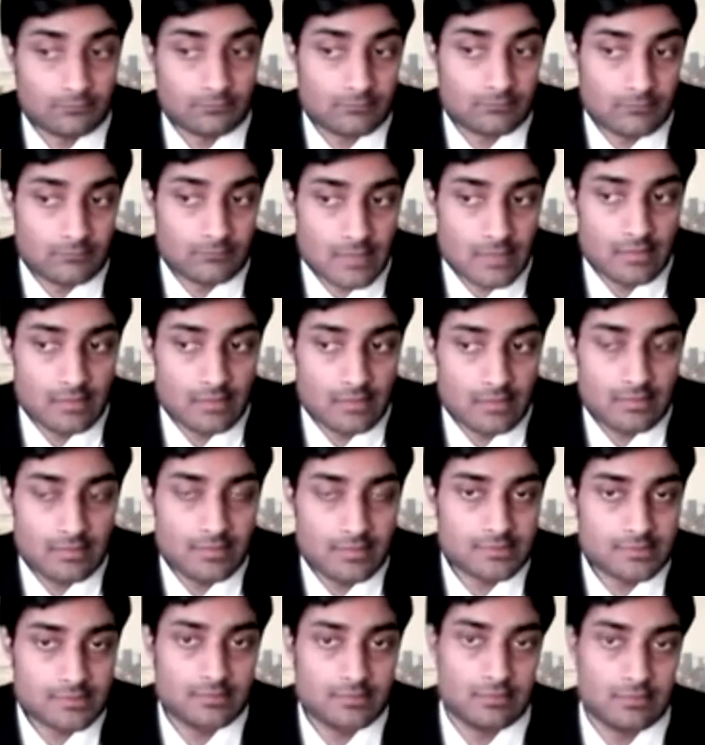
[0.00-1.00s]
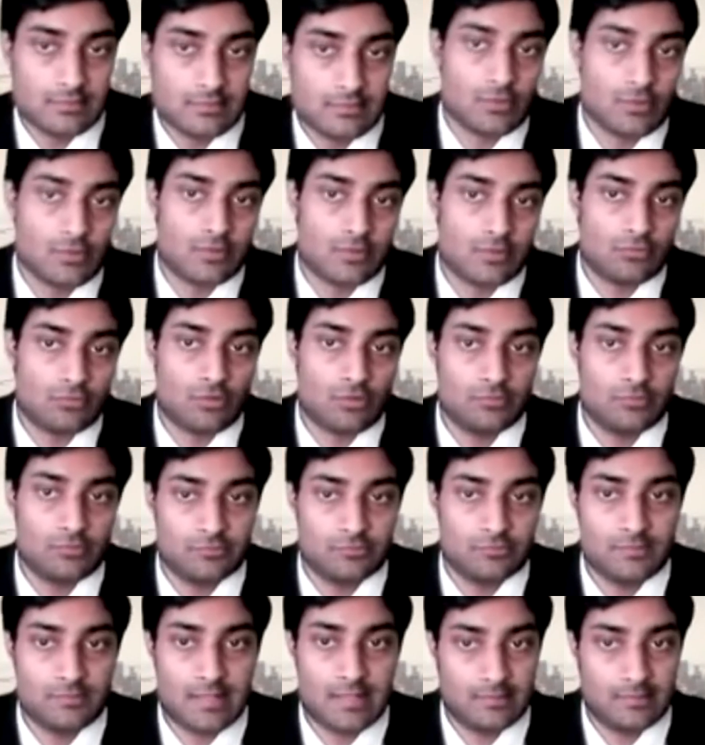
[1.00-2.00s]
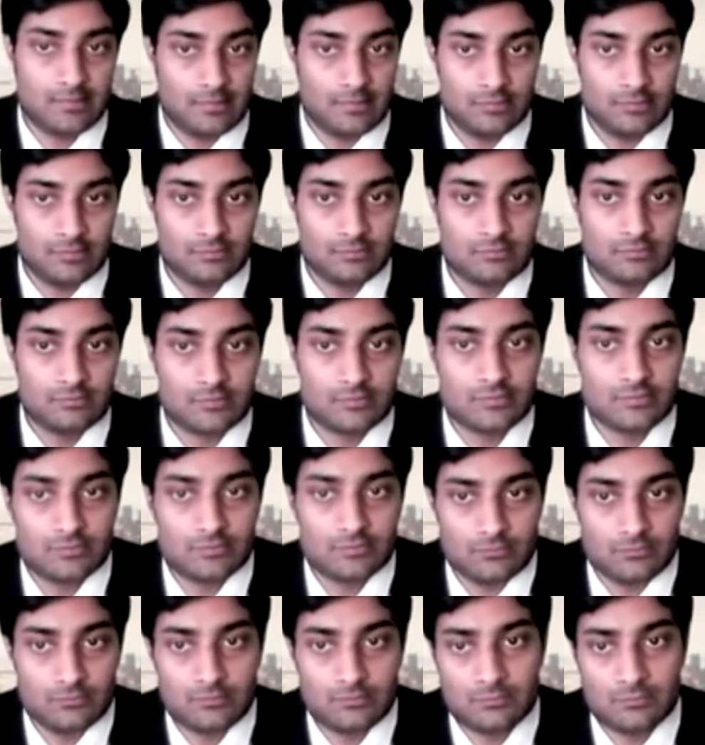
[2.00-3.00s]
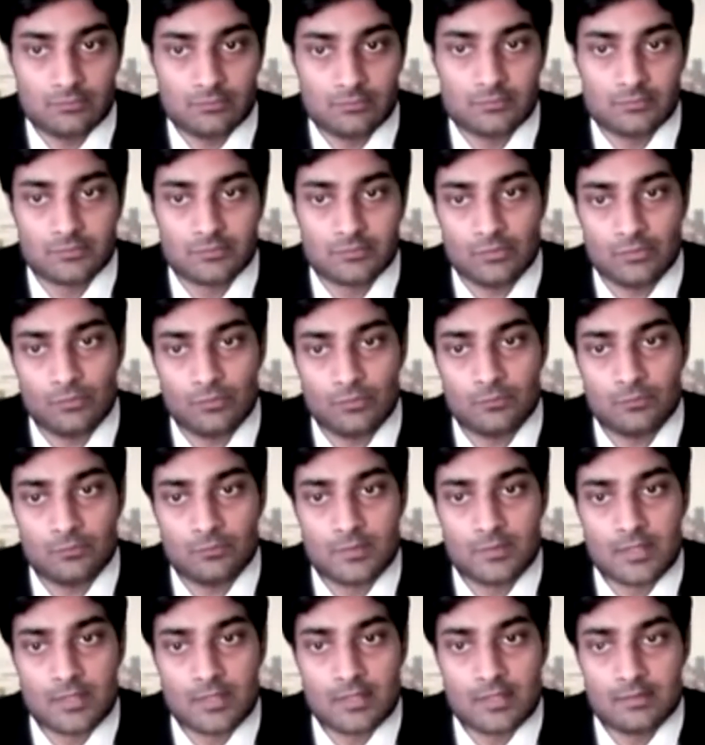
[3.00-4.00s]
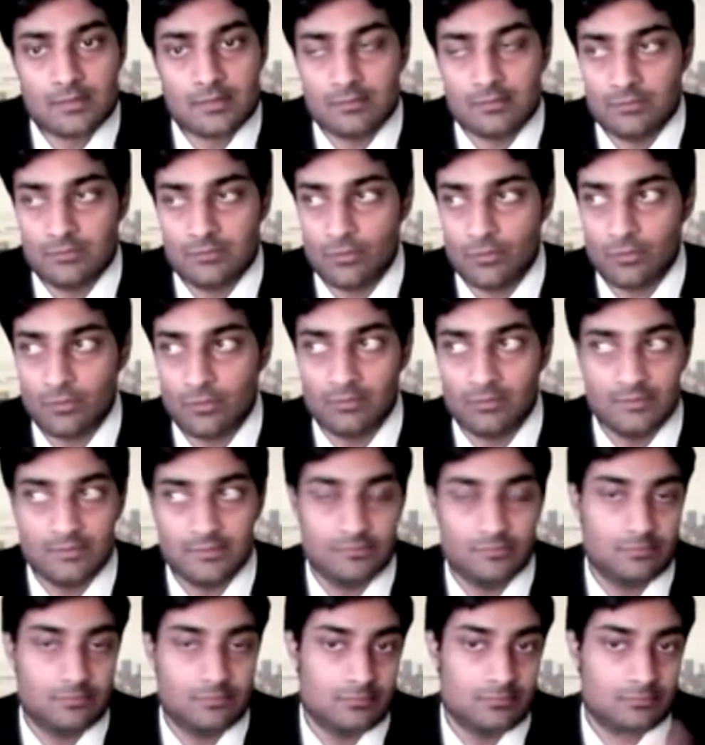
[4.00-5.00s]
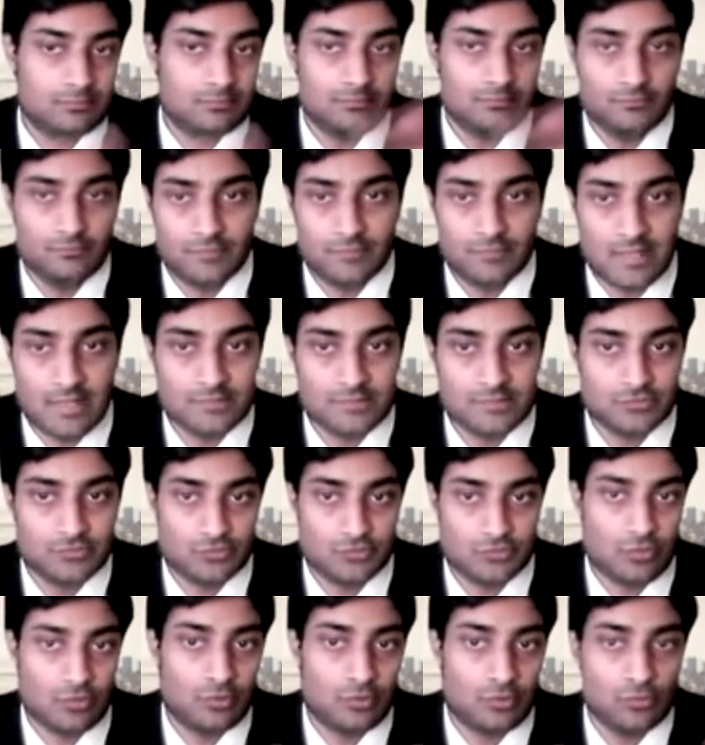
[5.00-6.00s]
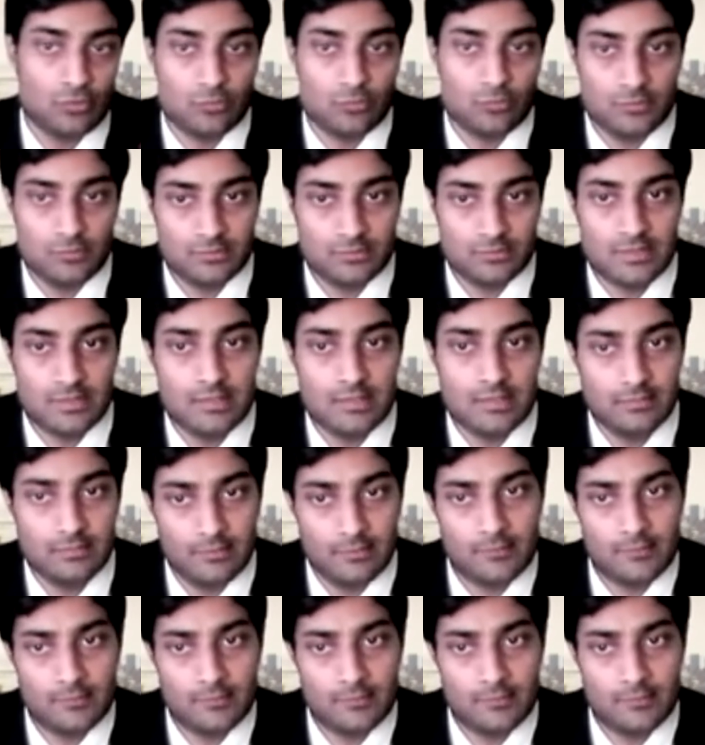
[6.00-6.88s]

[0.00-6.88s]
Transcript: in addition, they've got a robust banking system. So they've got all these branches all over India.